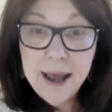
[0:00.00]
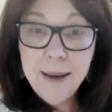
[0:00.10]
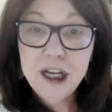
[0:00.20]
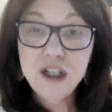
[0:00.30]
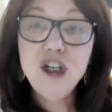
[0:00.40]

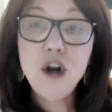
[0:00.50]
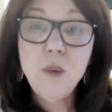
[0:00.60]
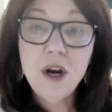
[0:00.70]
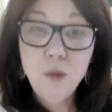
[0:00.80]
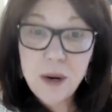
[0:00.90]
Because you don't
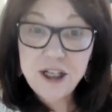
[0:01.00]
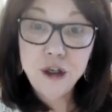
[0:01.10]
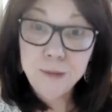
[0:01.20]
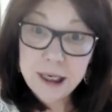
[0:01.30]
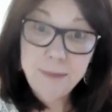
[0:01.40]
want to waste
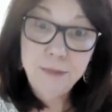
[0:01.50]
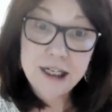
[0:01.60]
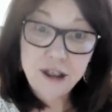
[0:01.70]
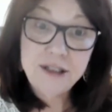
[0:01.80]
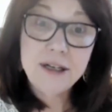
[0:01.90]
your
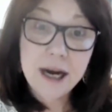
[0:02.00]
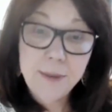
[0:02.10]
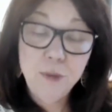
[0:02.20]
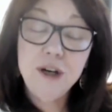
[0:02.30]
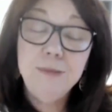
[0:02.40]
precious time.
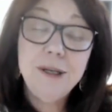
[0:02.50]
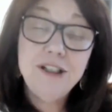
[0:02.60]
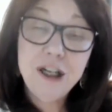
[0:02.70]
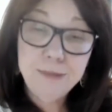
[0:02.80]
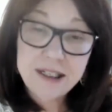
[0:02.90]
When you're
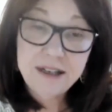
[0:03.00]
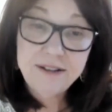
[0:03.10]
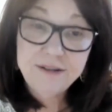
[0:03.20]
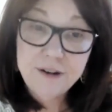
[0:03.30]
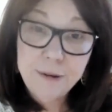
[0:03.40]
building your business from